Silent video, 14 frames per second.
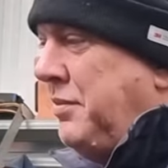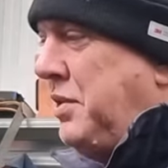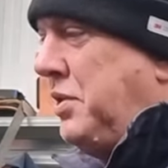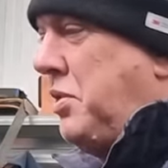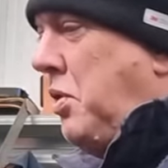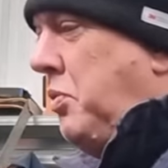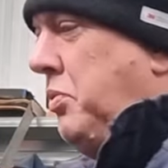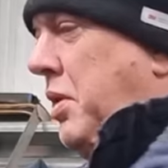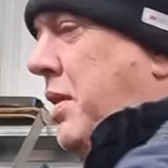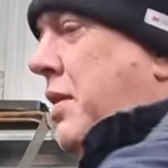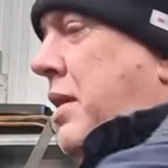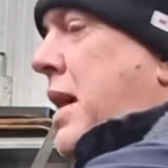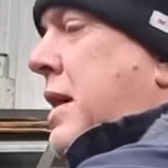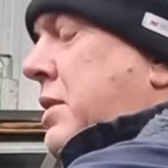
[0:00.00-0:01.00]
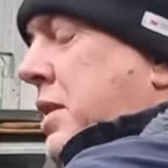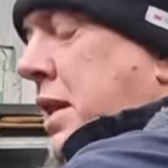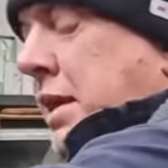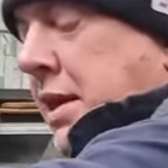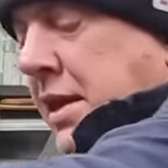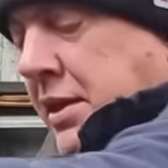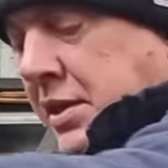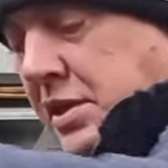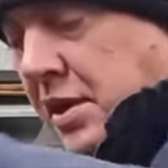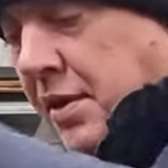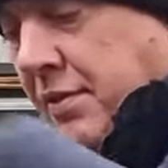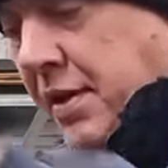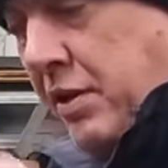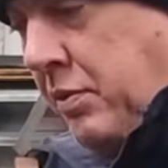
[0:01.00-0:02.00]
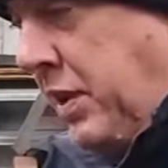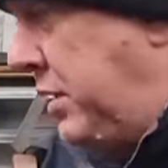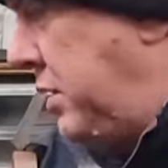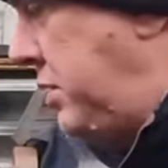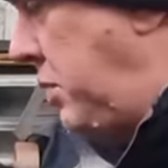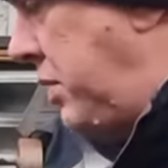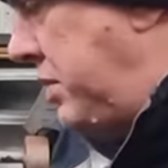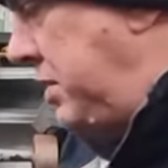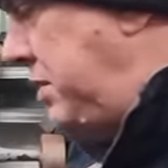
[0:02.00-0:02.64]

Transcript: Just got all the HT leads and stuff out of the way, just so I can